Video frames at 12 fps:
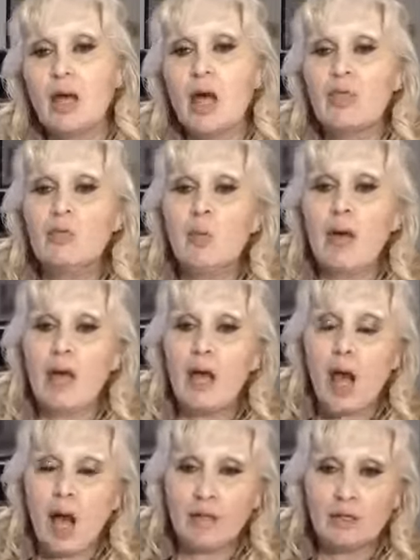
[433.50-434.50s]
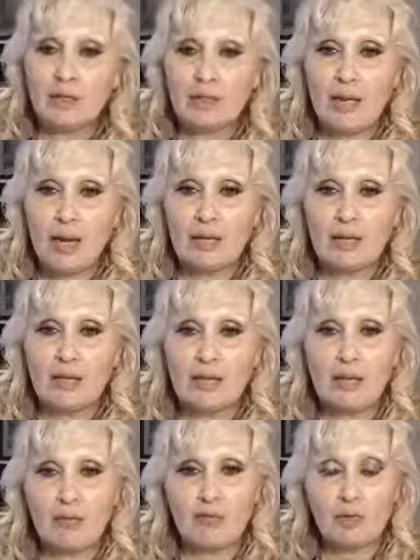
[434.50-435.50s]
and the way i look at it
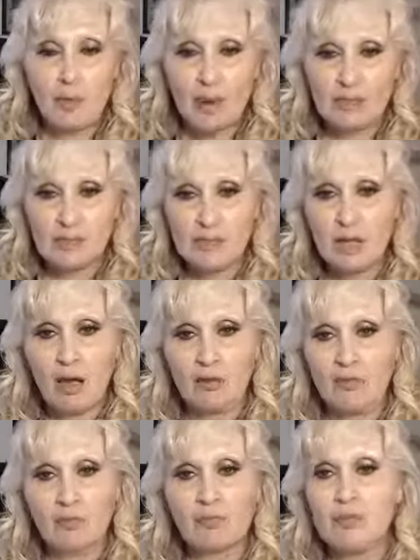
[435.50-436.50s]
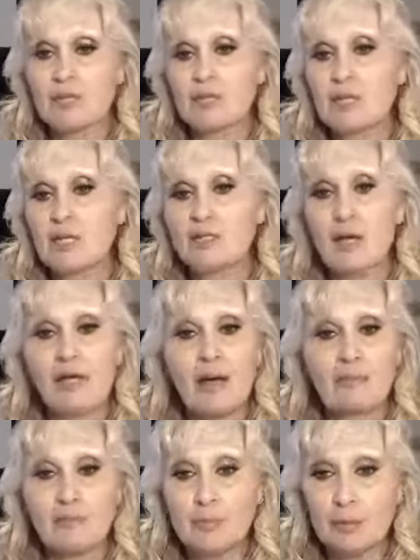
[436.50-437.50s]
for myself this does not
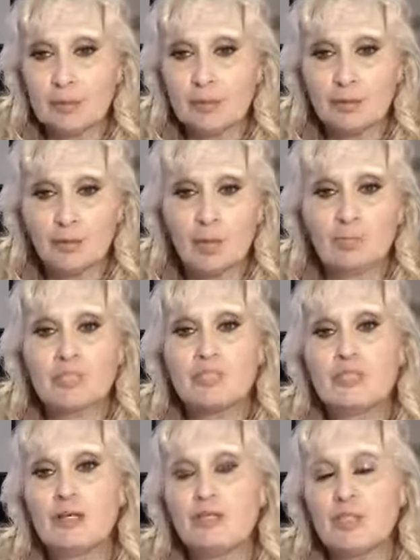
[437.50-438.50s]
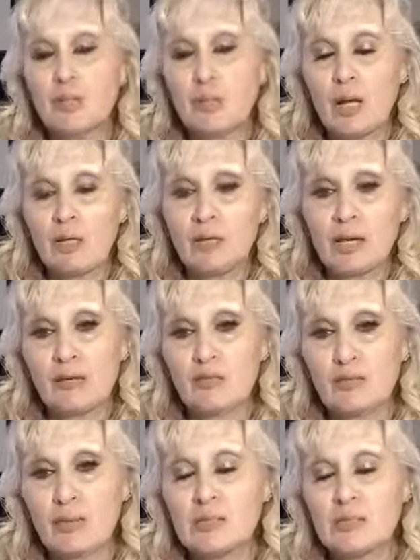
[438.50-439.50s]
have to be you i'm just telling you what i look at it
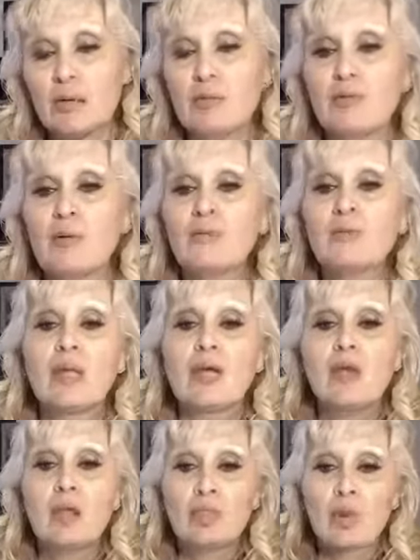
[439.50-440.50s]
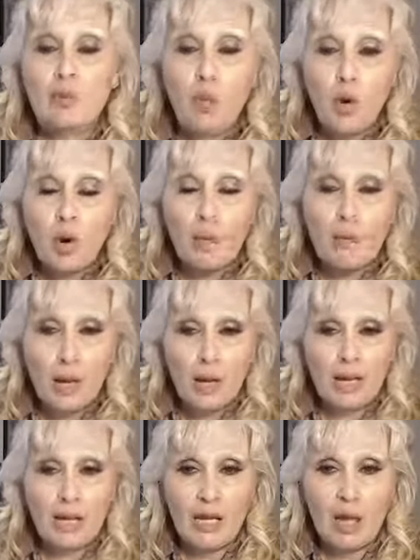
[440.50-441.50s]
for myself the more
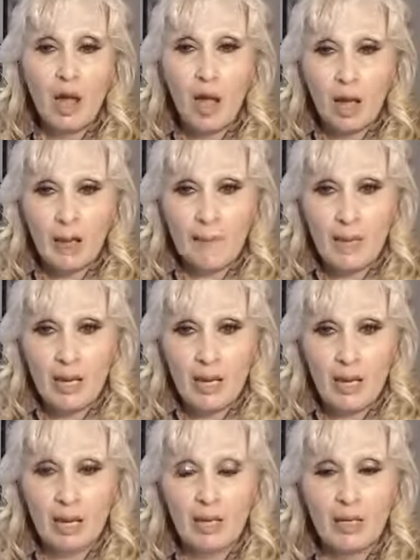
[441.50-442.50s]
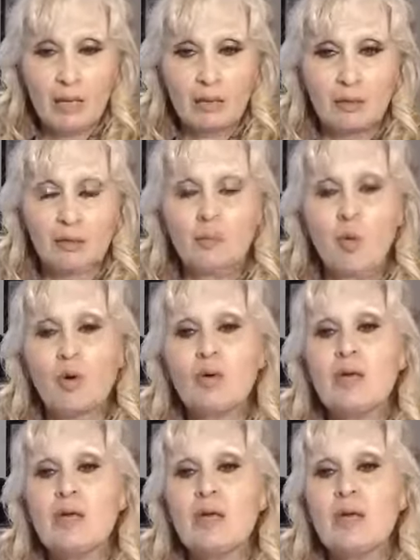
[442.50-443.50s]
money i make the more
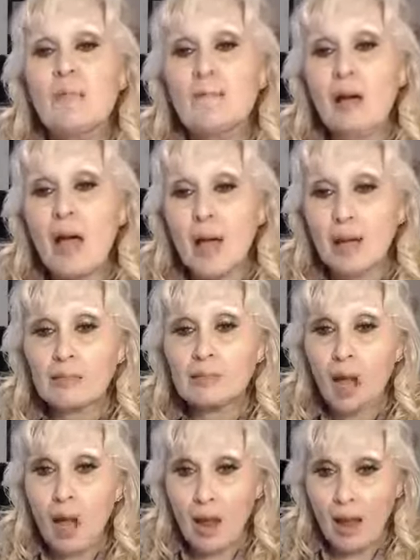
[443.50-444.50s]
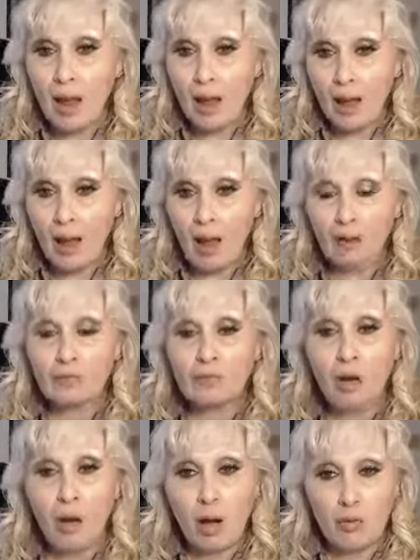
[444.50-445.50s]
impact i have
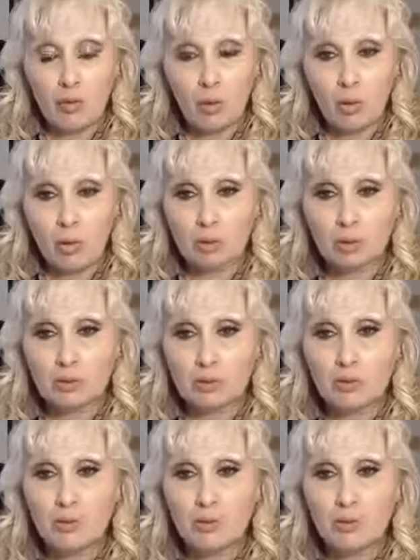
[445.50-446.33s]
on the world